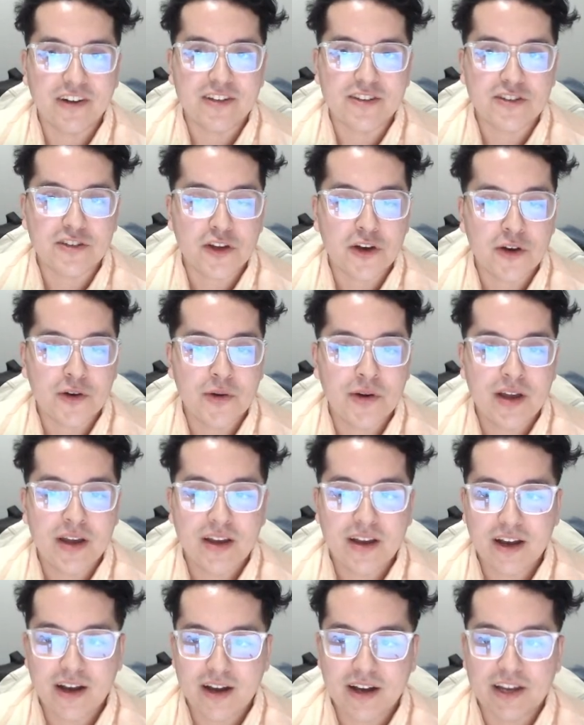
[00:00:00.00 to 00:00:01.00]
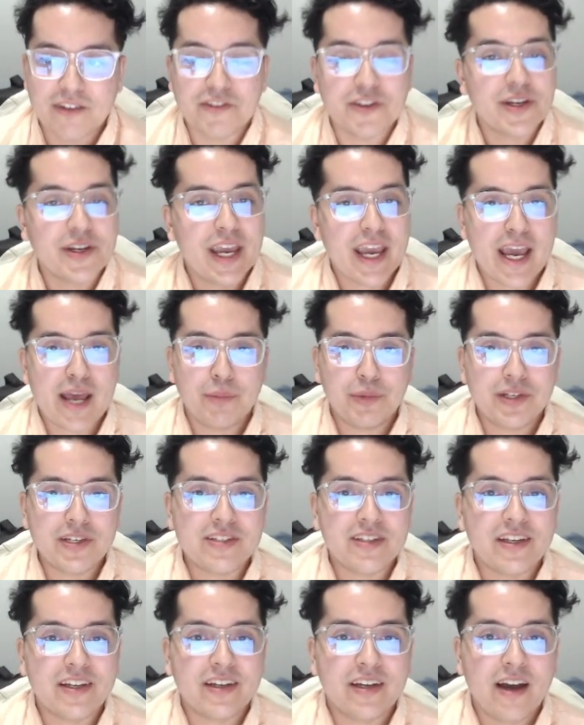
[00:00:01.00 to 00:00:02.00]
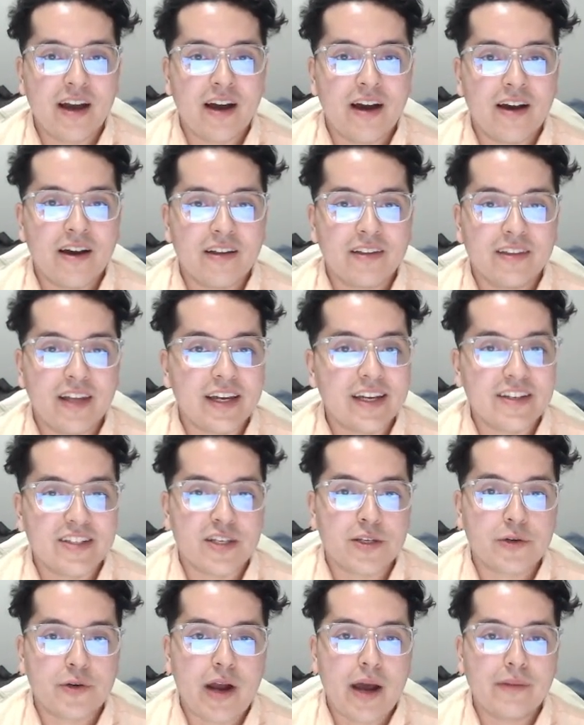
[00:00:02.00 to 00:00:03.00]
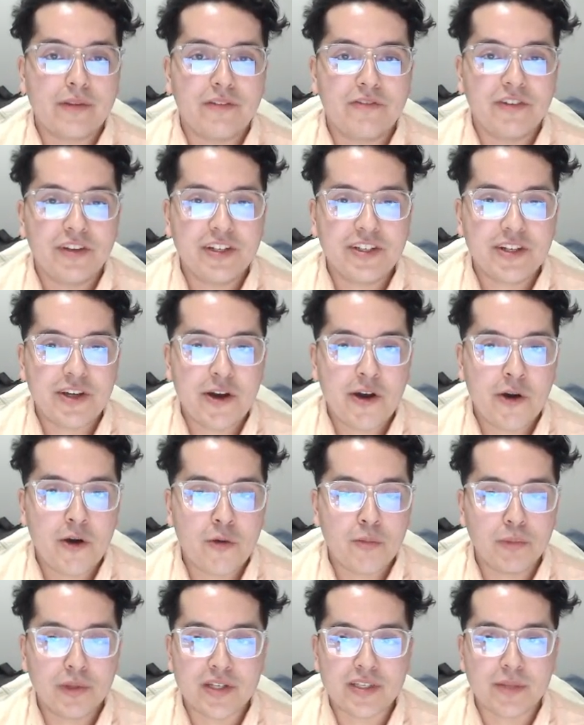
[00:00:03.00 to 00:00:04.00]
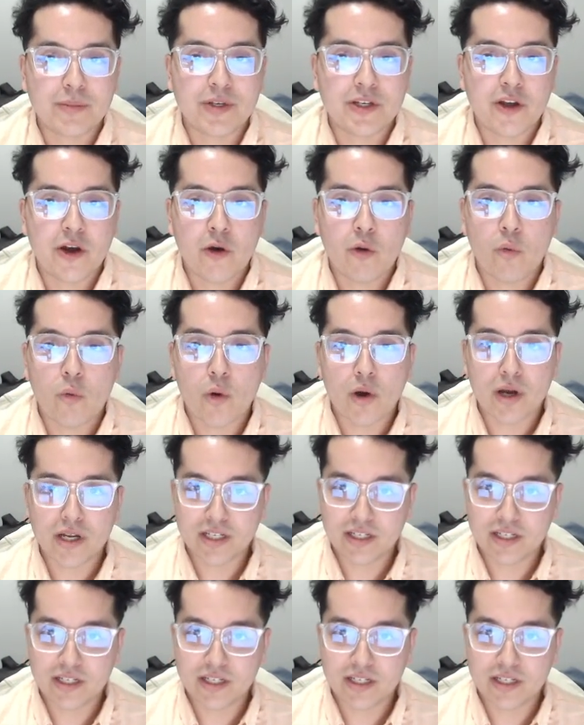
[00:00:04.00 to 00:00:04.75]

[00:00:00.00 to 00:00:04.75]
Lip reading: So if you can, please like and subscribe to the video. Please let me know what